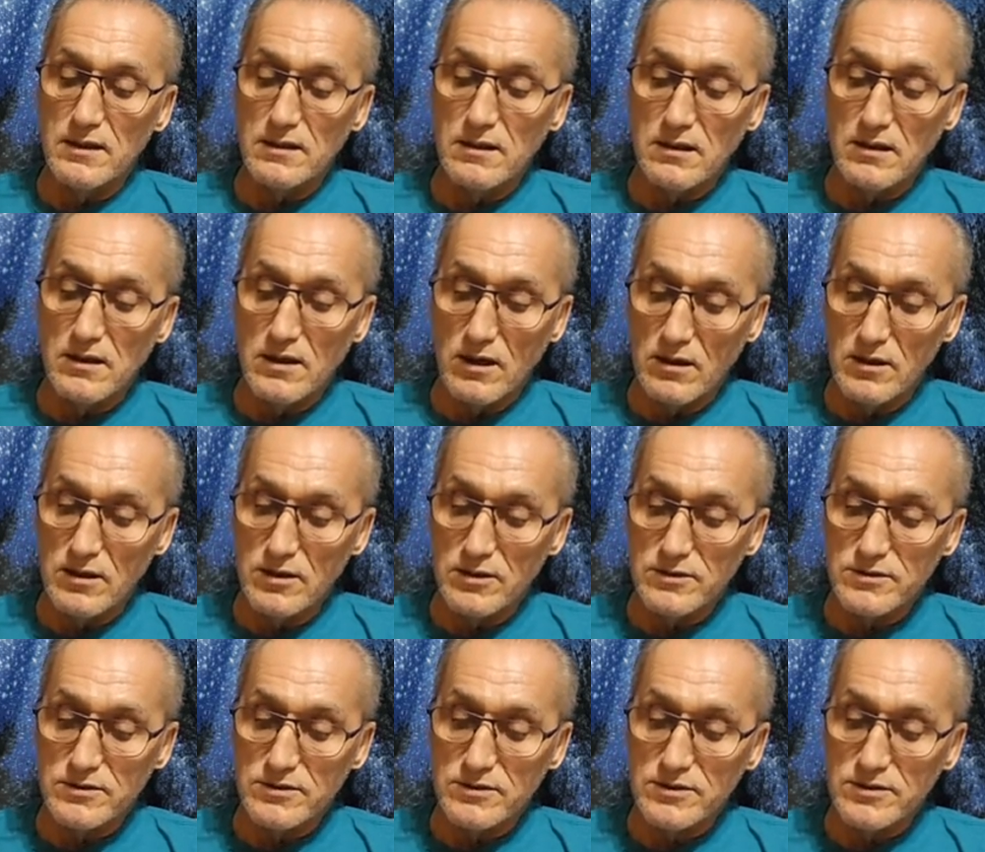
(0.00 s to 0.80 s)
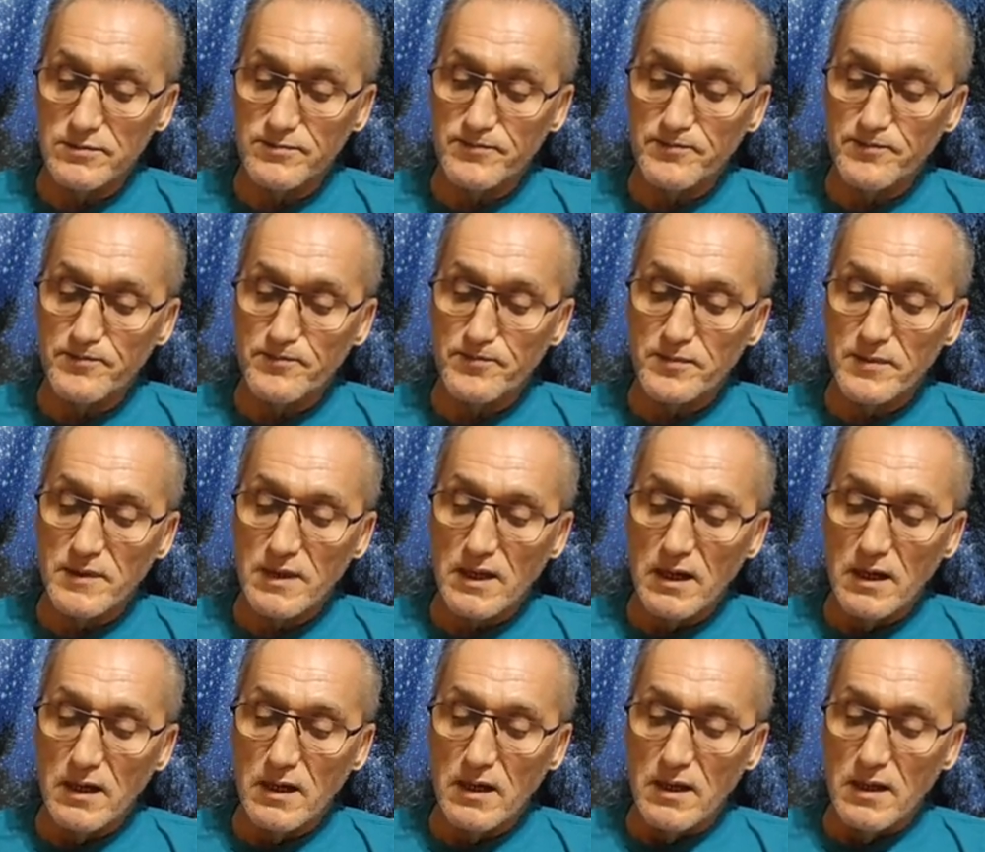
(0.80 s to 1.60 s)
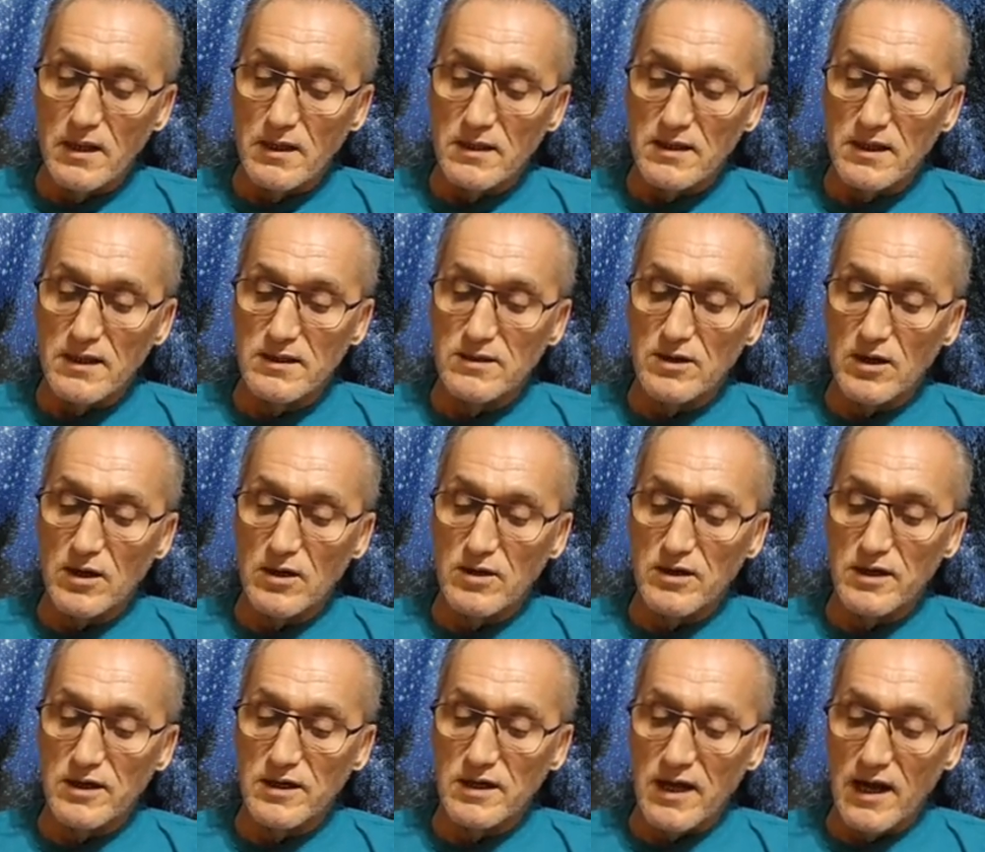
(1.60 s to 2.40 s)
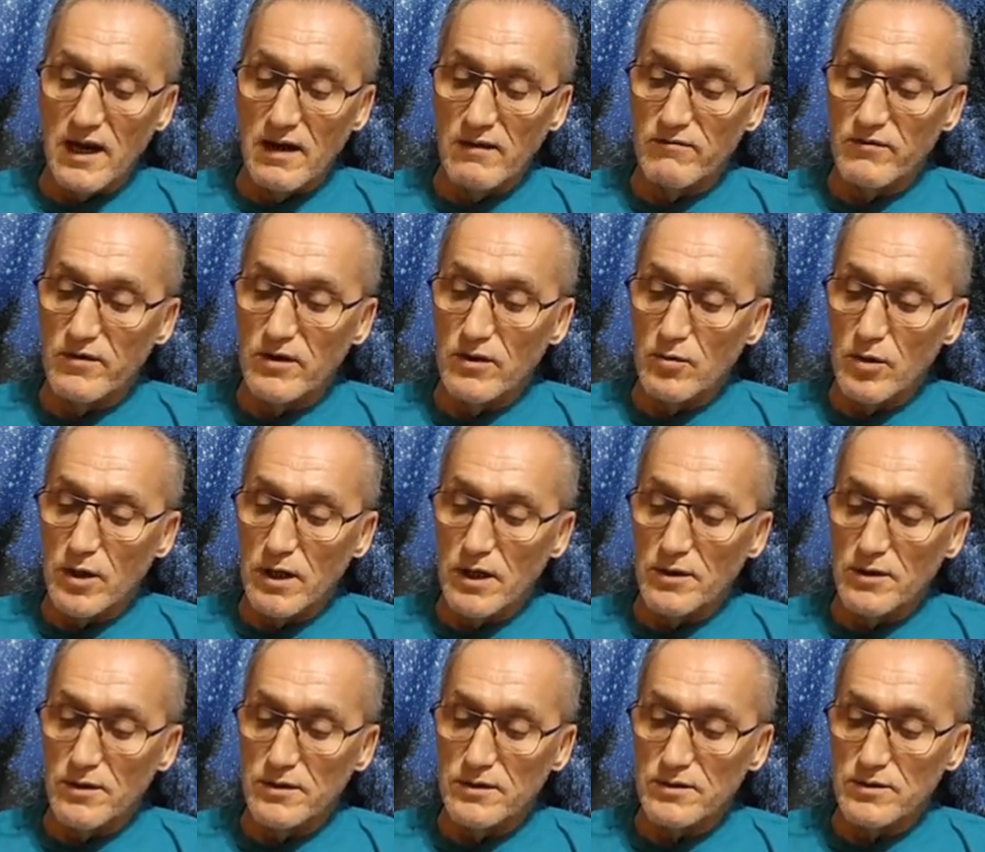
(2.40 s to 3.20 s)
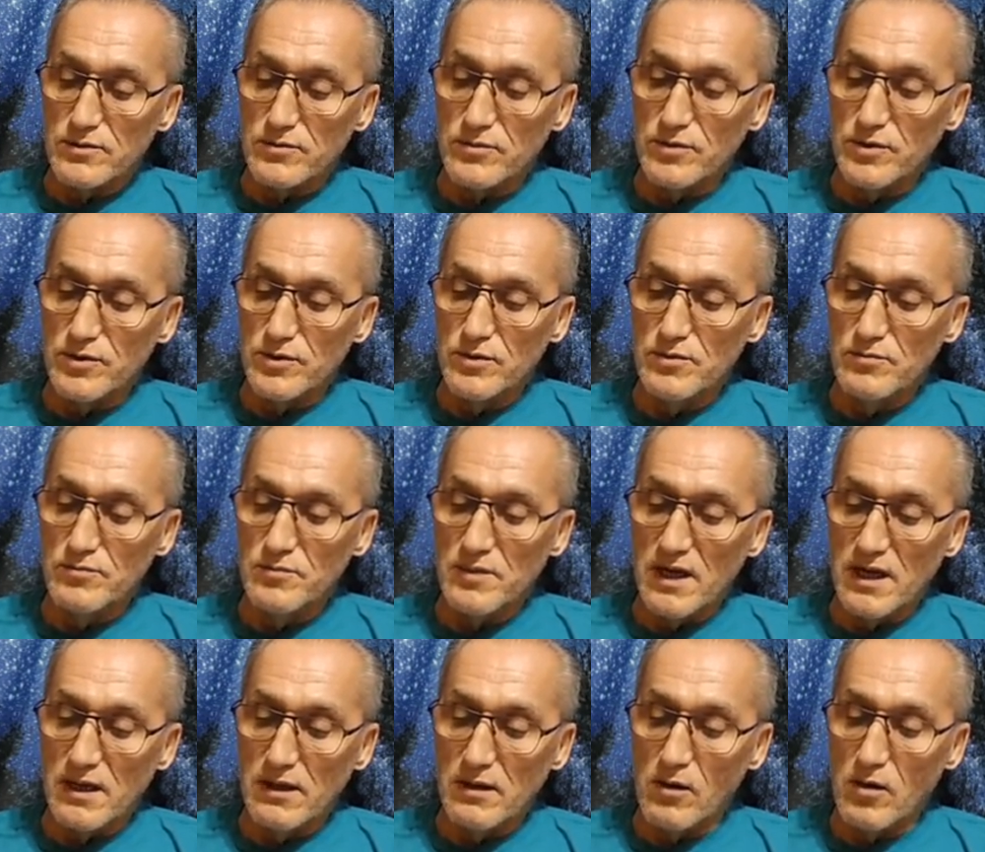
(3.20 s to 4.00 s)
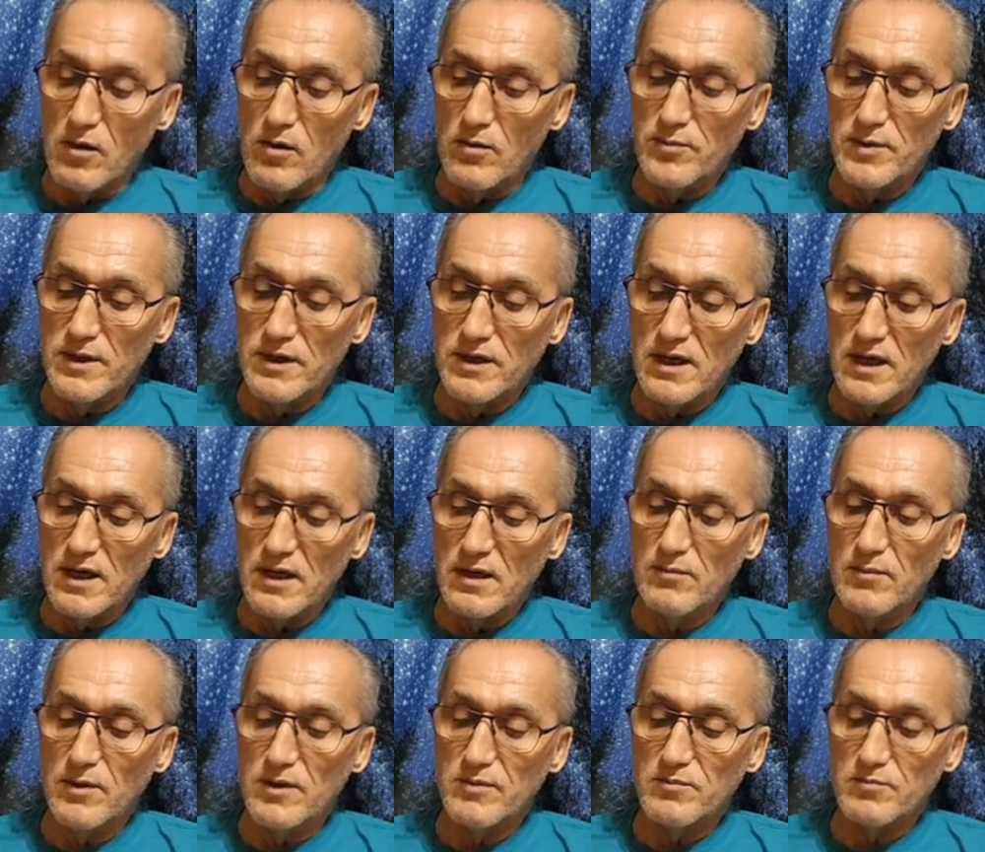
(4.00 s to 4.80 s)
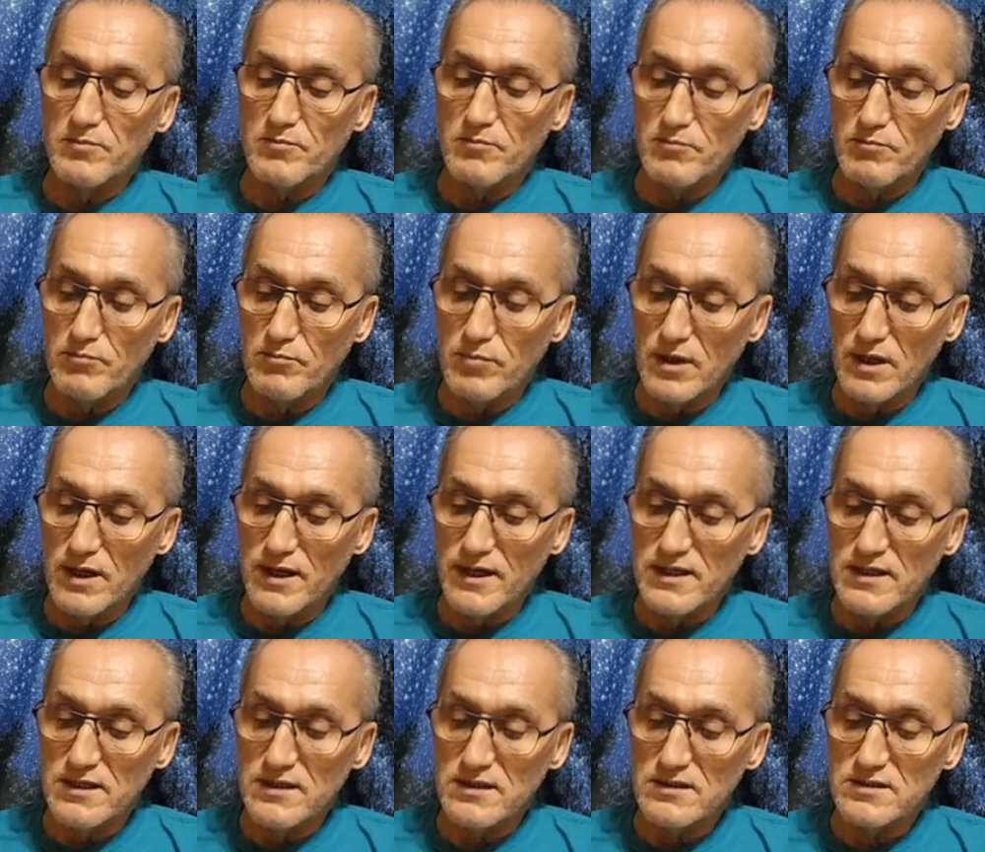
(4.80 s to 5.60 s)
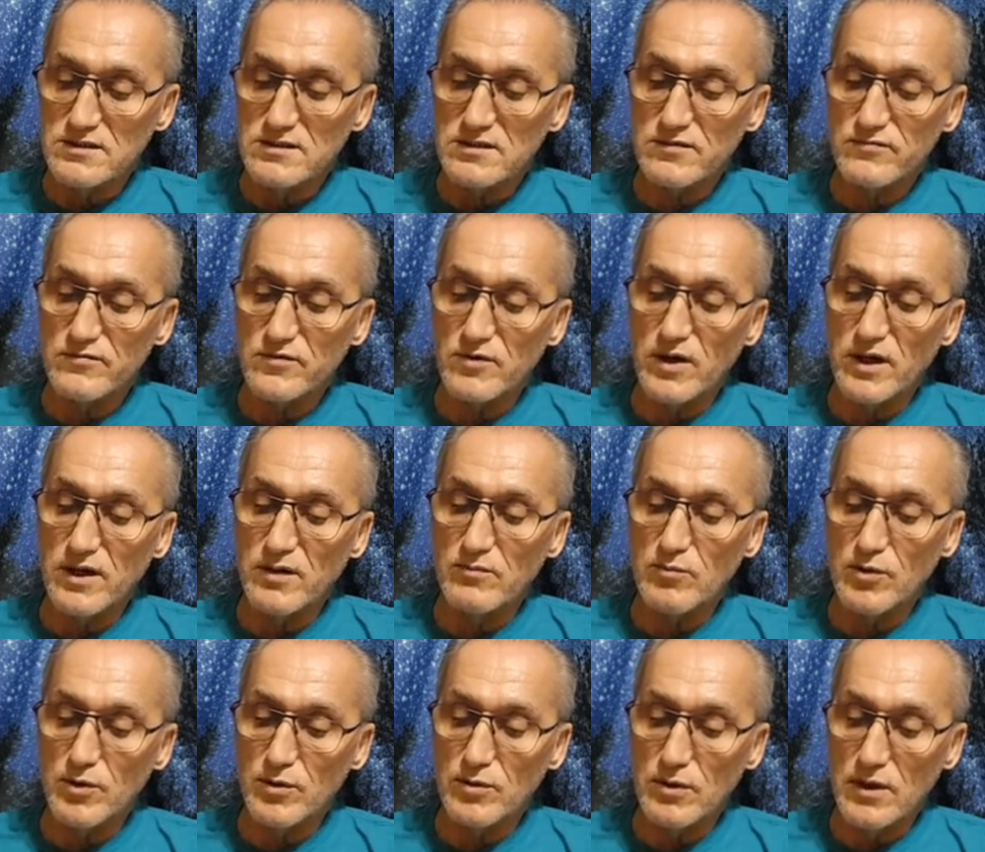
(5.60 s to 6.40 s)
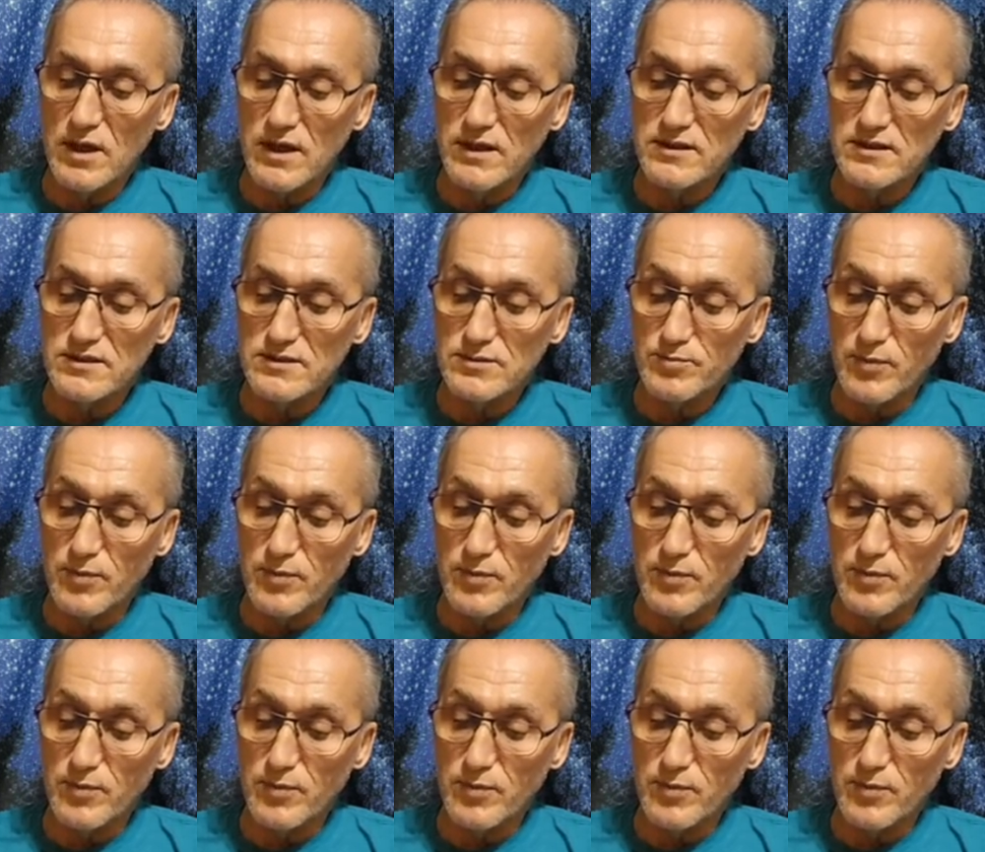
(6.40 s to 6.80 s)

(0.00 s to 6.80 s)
See, my son, said Saint Germain, how perfectly you can let the great God self express itself.